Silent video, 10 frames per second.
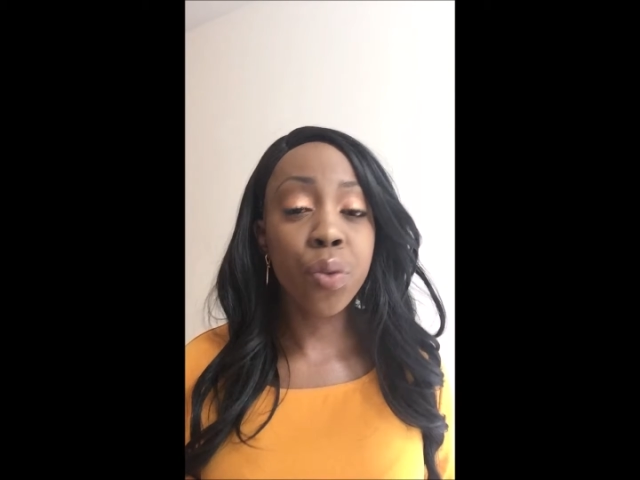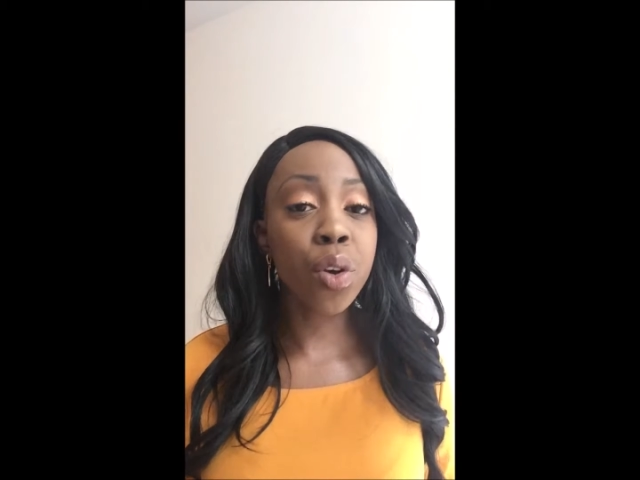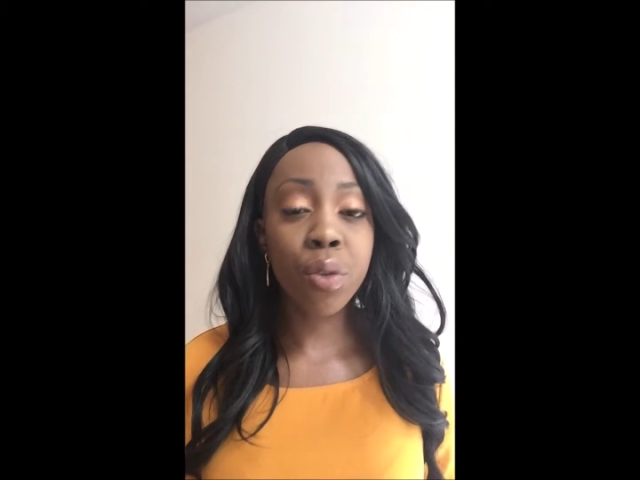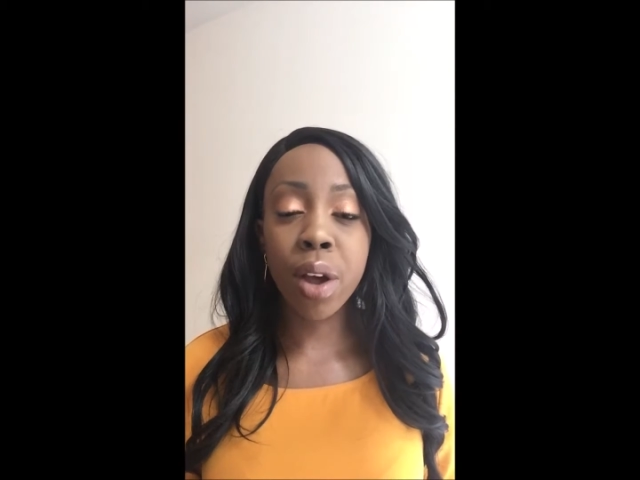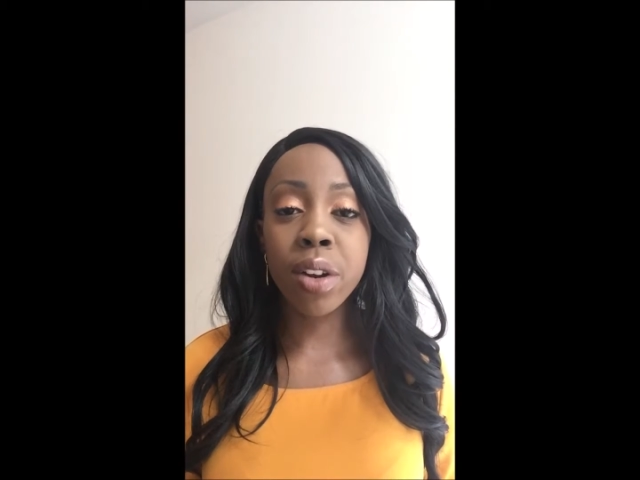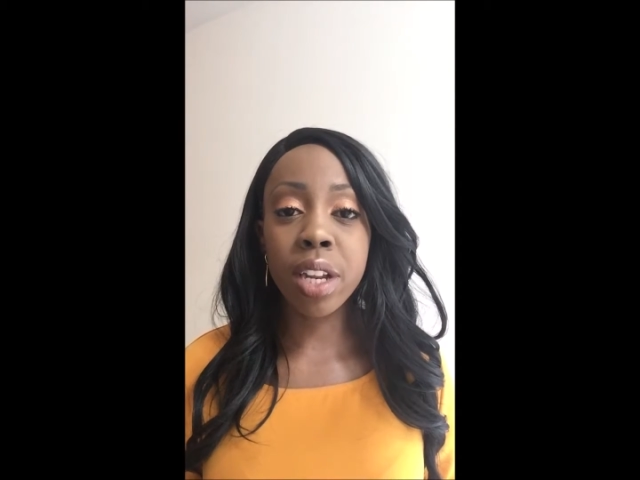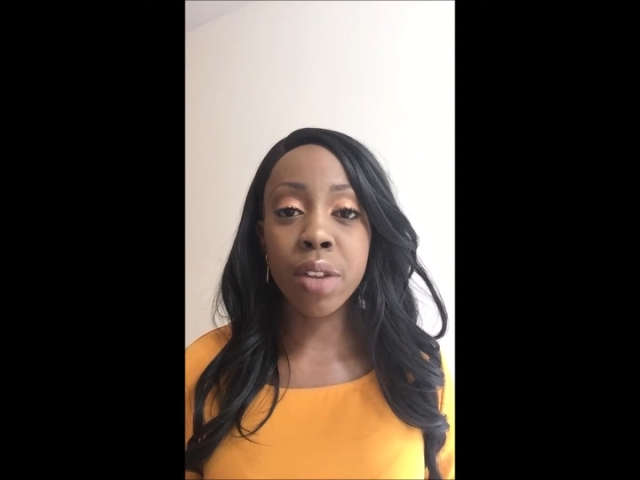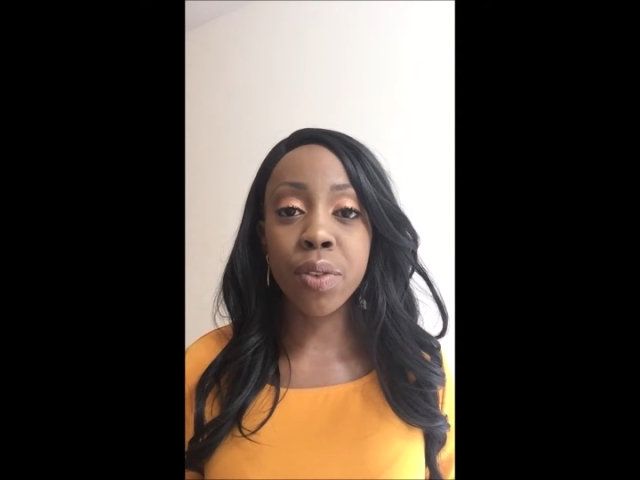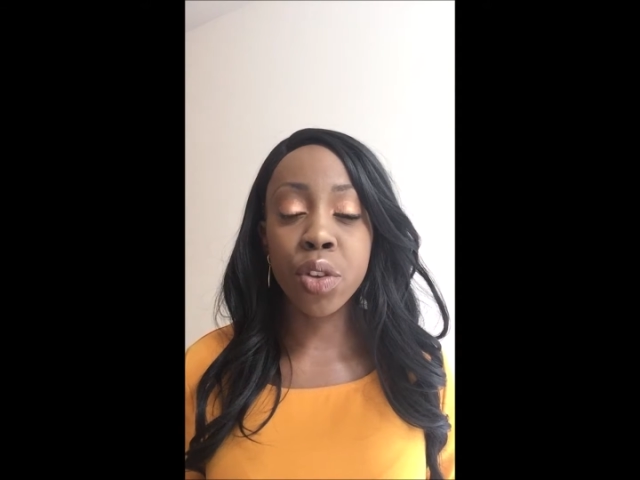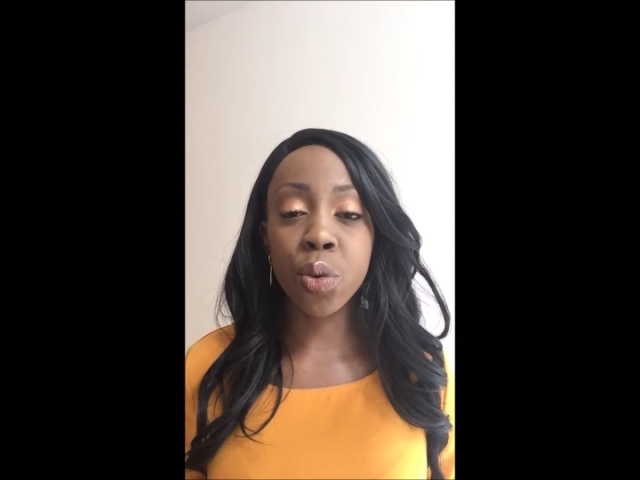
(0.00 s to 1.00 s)
if you're around
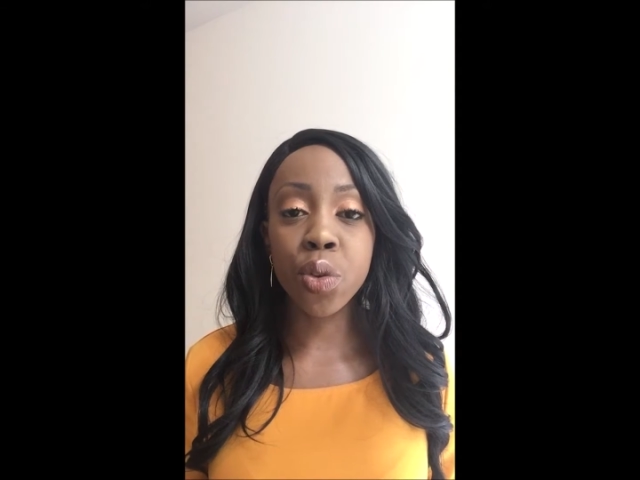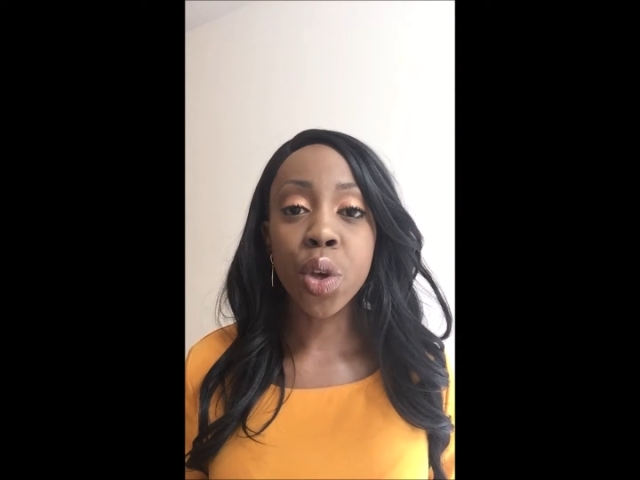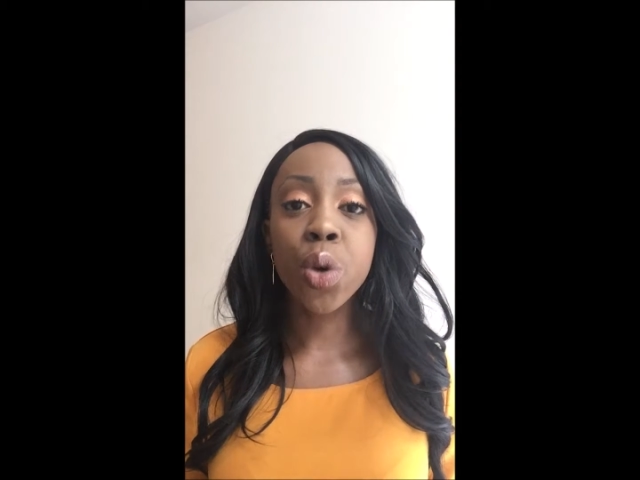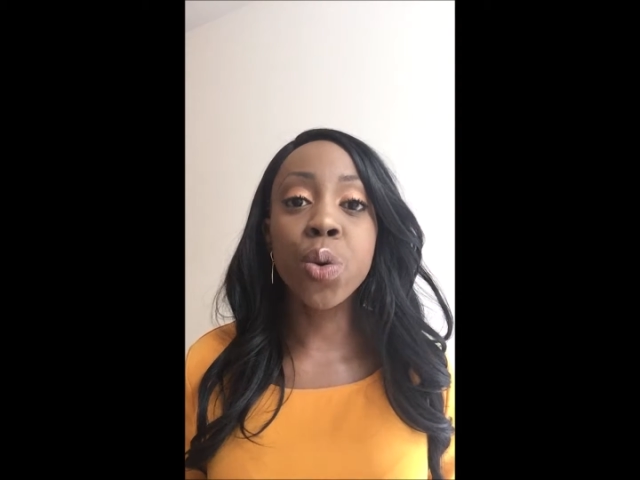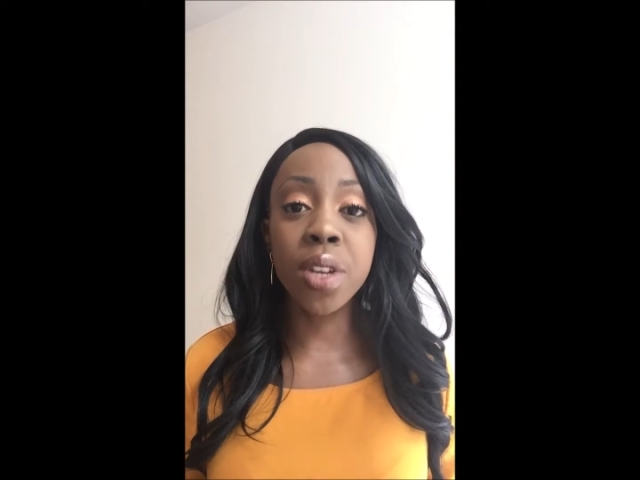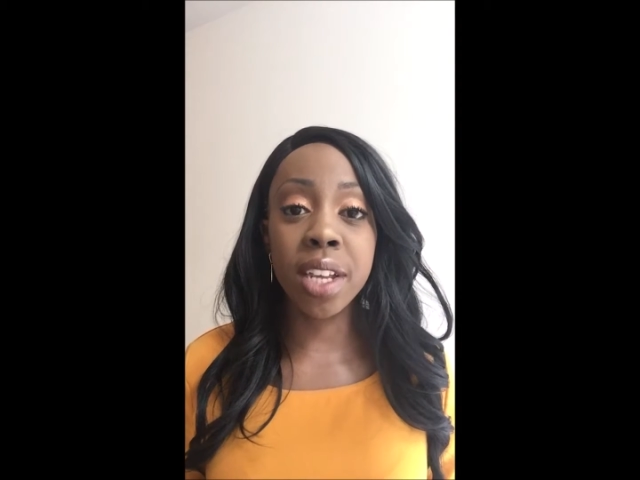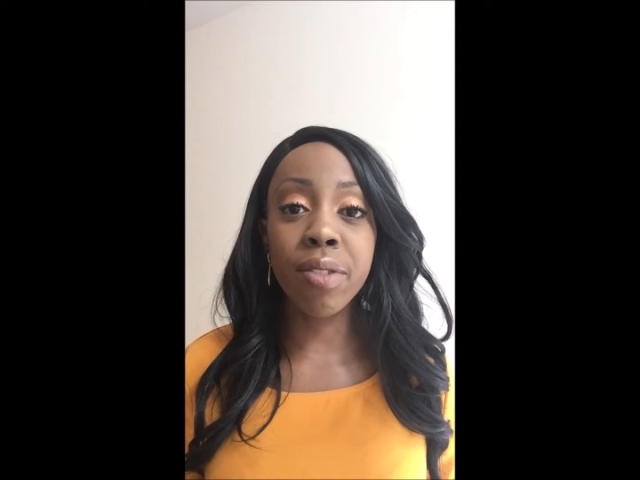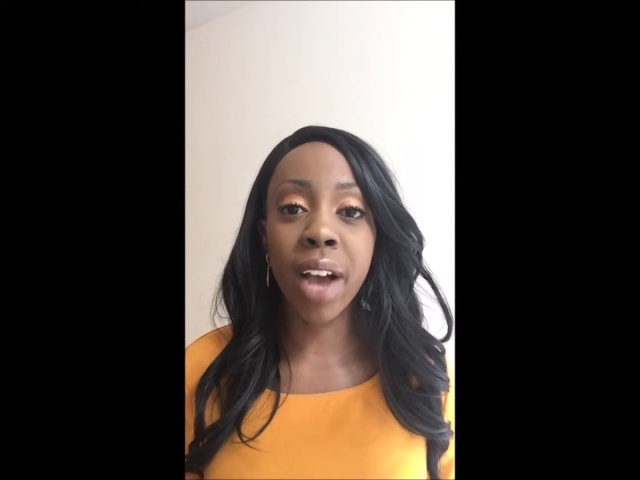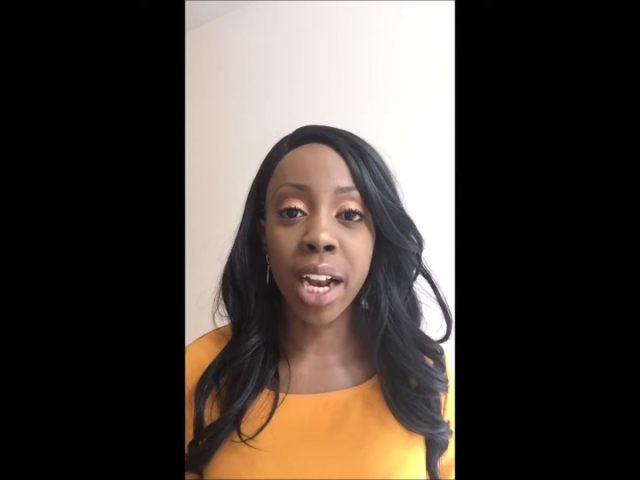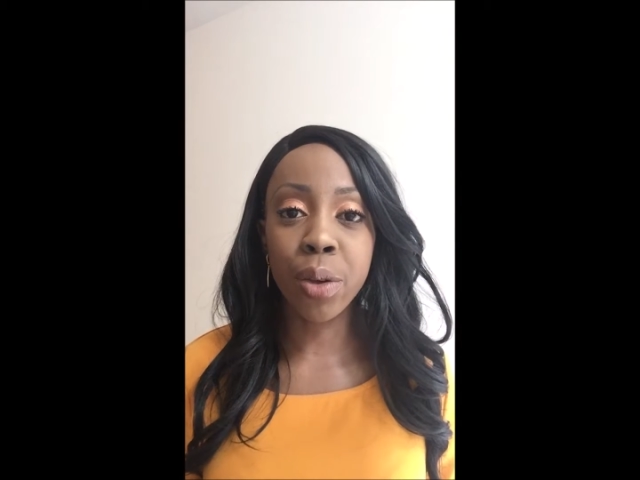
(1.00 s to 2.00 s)
individuals who
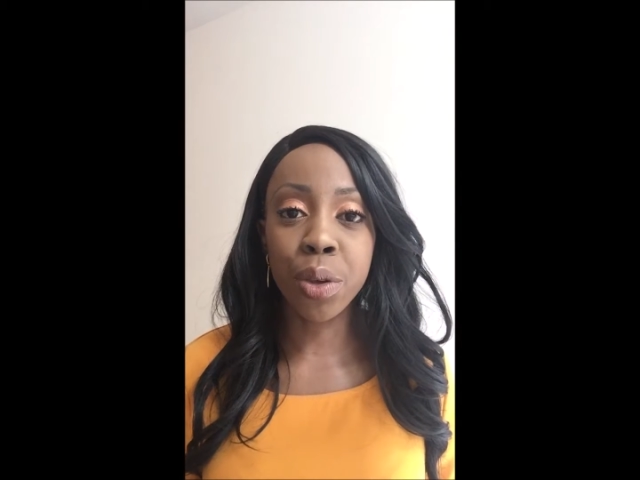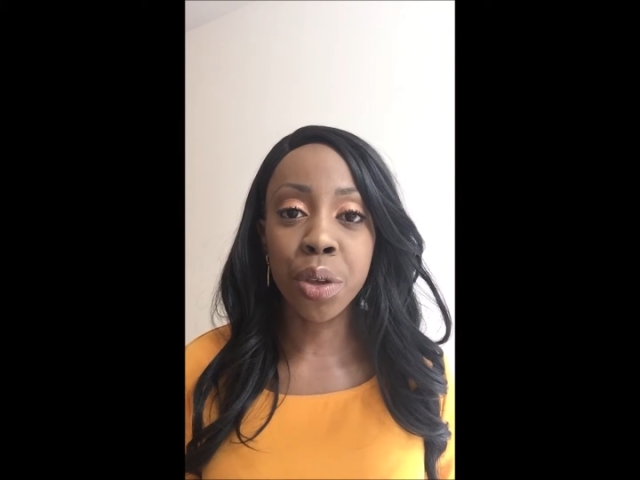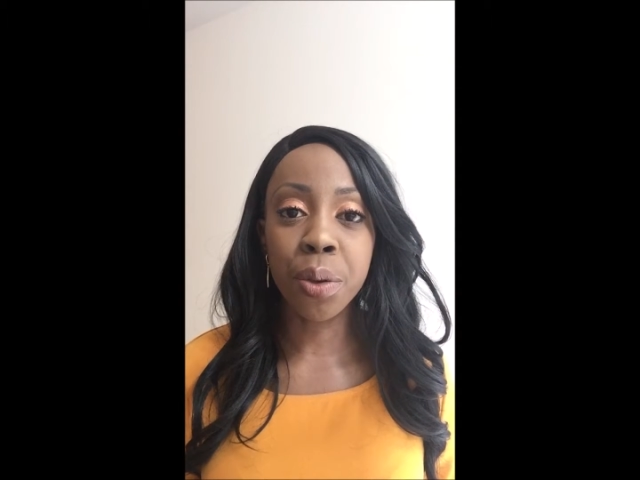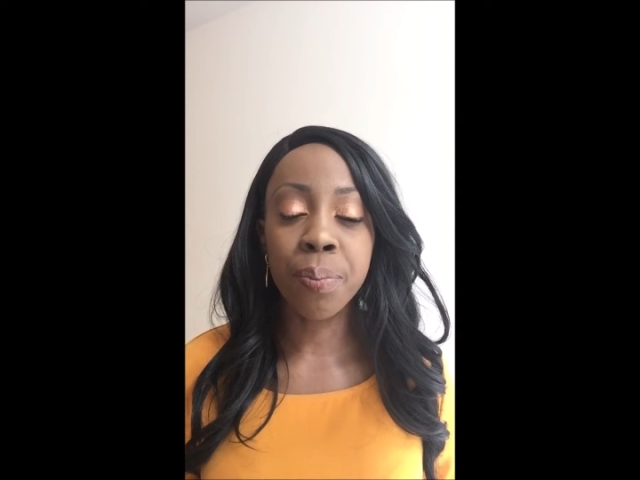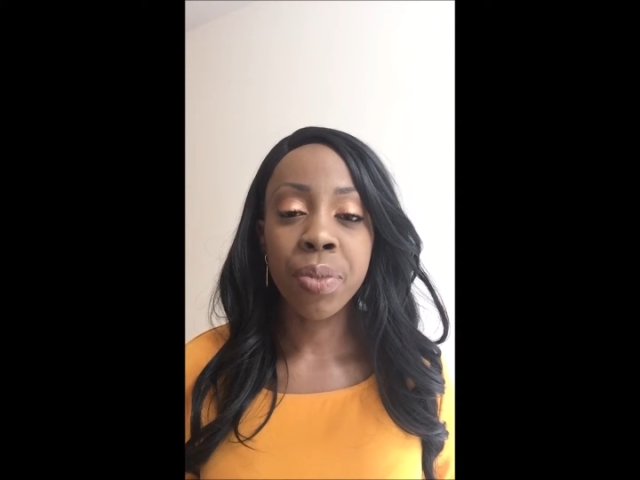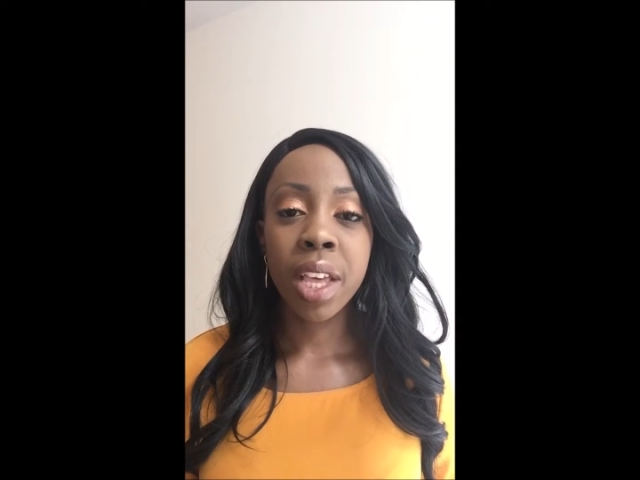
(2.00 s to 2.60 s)
devalue you.